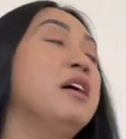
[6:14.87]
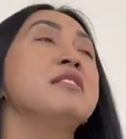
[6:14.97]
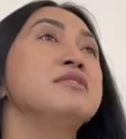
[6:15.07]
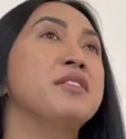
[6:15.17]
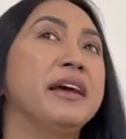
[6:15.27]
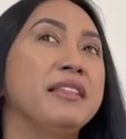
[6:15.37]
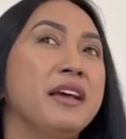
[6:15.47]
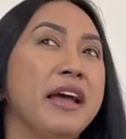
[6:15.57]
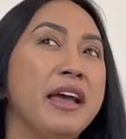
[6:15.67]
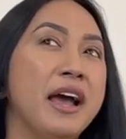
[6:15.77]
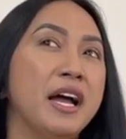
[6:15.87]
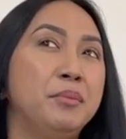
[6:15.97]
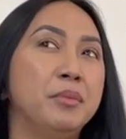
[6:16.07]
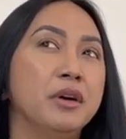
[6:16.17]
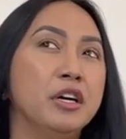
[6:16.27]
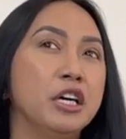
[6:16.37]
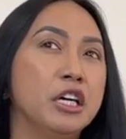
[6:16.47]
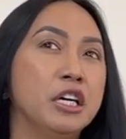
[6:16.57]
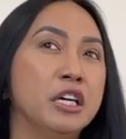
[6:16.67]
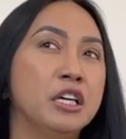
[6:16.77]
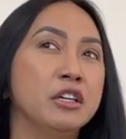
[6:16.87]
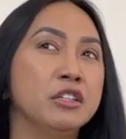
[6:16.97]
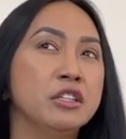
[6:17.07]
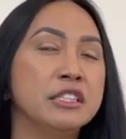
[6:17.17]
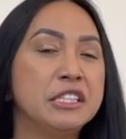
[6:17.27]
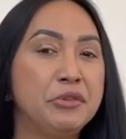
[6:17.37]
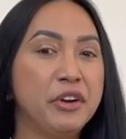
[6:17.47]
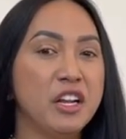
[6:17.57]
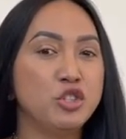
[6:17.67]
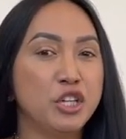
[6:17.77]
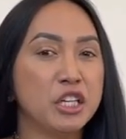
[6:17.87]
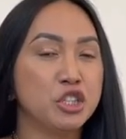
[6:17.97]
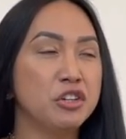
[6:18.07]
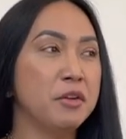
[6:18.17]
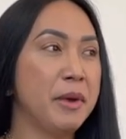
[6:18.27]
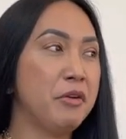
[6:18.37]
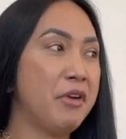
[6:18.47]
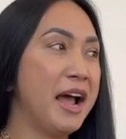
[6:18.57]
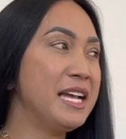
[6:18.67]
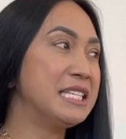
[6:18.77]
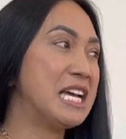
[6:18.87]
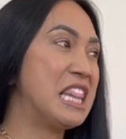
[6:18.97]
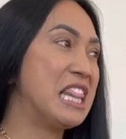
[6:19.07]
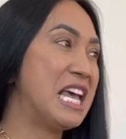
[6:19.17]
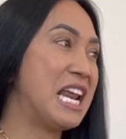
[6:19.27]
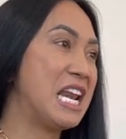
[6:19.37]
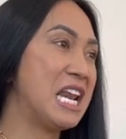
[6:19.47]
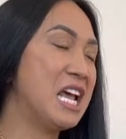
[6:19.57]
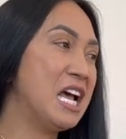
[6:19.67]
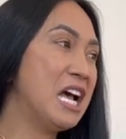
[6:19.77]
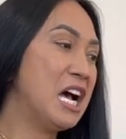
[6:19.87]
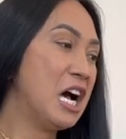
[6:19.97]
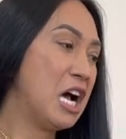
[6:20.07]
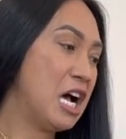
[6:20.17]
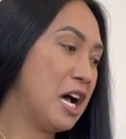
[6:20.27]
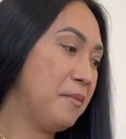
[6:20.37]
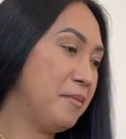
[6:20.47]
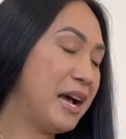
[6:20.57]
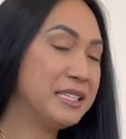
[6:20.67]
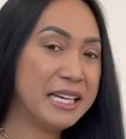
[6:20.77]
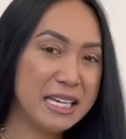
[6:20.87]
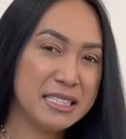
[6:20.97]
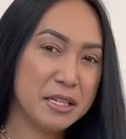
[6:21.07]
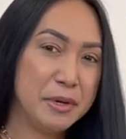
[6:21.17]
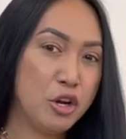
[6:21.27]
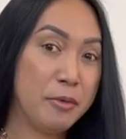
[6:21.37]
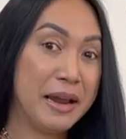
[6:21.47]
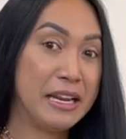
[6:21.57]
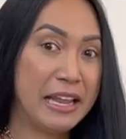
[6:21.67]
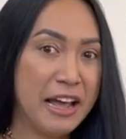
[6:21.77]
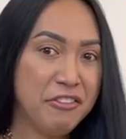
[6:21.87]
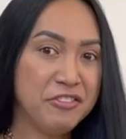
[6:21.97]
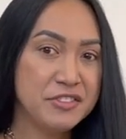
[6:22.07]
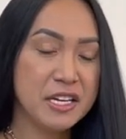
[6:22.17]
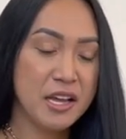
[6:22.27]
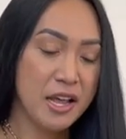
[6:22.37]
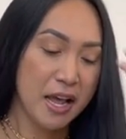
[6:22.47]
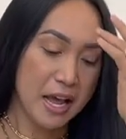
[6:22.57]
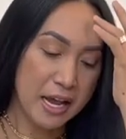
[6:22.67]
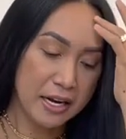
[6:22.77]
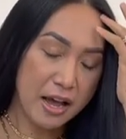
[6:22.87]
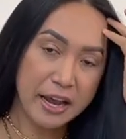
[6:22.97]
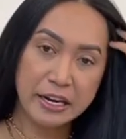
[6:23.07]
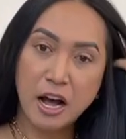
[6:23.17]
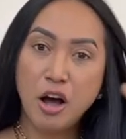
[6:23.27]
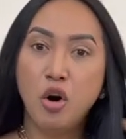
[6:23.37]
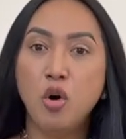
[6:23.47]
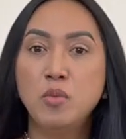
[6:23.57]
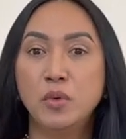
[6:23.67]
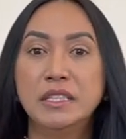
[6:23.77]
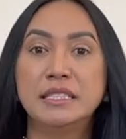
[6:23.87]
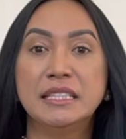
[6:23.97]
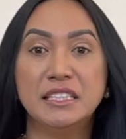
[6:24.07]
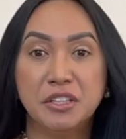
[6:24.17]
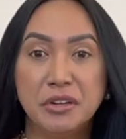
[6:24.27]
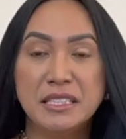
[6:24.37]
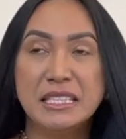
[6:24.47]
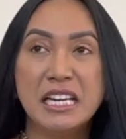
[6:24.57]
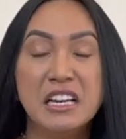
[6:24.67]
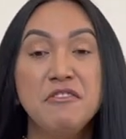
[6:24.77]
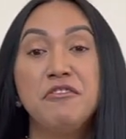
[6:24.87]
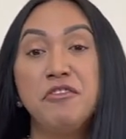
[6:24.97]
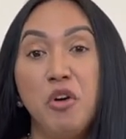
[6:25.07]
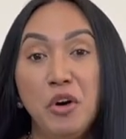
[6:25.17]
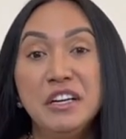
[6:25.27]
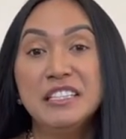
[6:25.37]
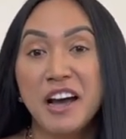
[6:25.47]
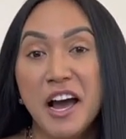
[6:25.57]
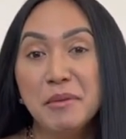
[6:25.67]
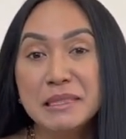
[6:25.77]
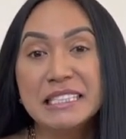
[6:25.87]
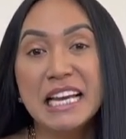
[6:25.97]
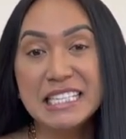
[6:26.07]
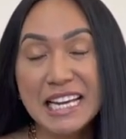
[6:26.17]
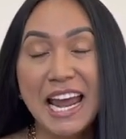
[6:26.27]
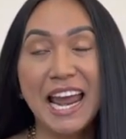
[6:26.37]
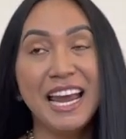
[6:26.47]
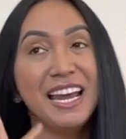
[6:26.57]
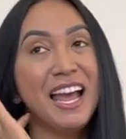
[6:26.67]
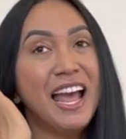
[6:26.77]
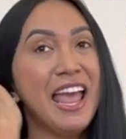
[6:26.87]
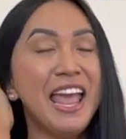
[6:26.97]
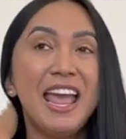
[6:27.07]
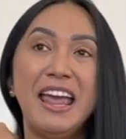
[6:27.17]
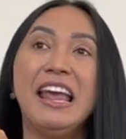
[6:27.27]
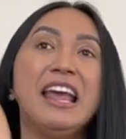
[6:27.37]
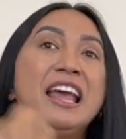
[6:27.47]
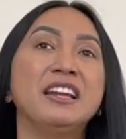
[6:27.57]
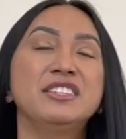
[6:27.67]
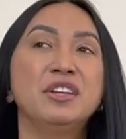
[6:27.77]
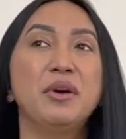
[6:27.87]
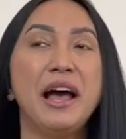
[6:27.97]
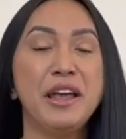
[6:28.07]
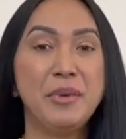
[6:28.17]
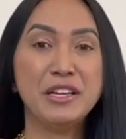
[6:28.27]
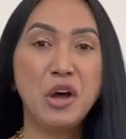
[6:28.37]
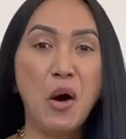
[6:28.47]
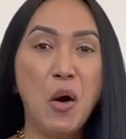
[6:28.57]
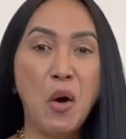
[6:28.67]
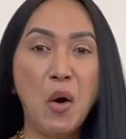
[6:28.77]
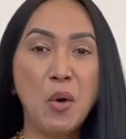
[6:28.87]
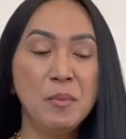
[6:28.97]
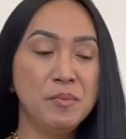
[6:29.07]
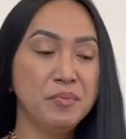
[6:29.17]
So I think I had a steroid injection on my right and then antihistamine on my left. And I got home with cetirizine 4 times a day. And so I went home.